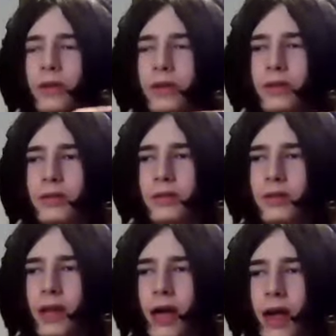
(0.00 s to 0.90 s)
like,
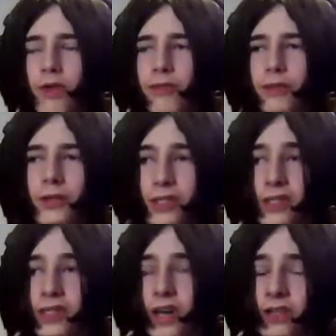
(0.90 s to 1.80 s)
everything's
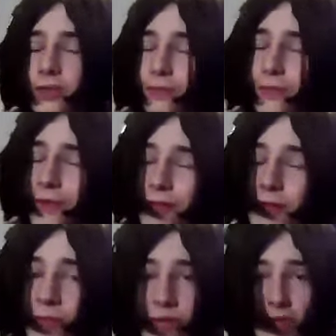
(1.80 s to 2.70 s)
insane. Just
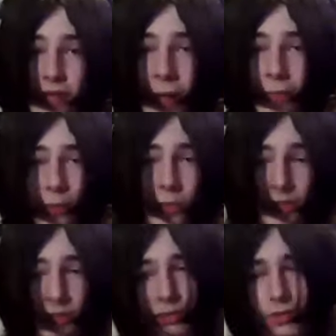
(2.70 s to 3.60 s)
15 minutes of that
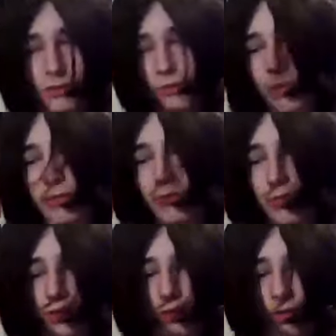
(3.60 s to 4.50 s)
bullshit. I mean, if it went on for
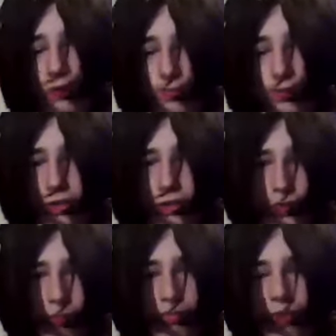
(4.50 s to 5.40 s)
any longer, I'm pretty sure
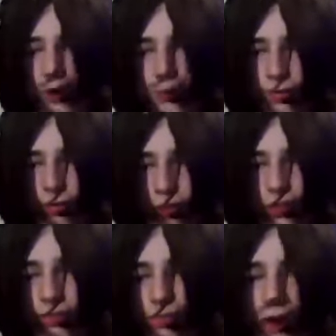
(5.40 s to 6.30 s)
your brain would just
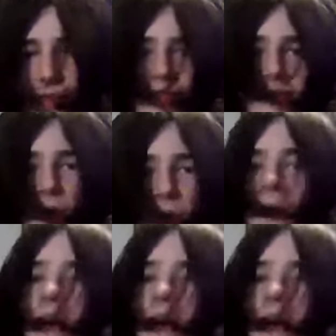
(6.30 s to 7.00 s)
fucking fry.